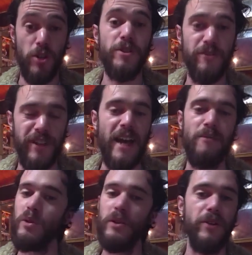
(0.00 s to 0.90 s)
Joseph
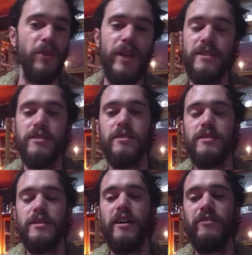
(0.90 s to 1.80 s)
Campbell and all that sort of
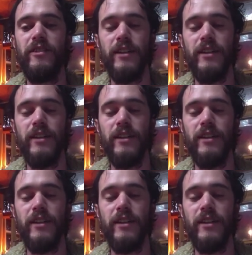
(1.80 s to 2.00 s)
stuff.